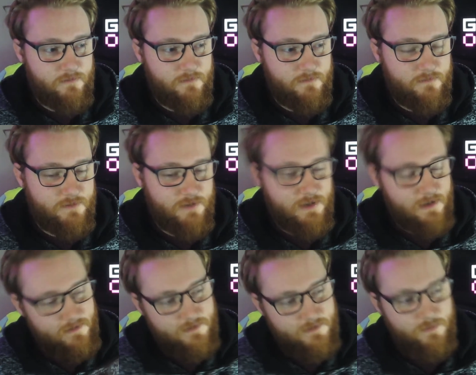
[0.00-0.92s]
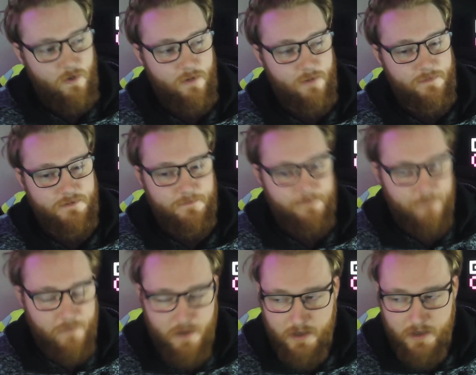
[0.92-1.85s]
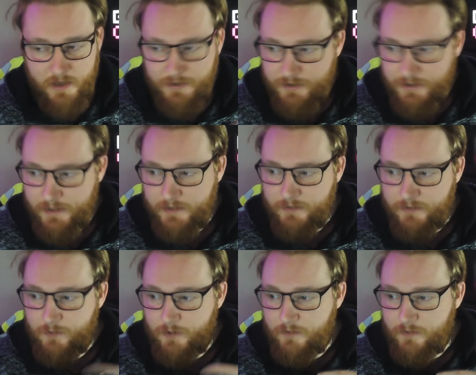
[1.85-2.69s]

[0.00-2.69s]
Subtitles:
to get the subscribers, and you needed how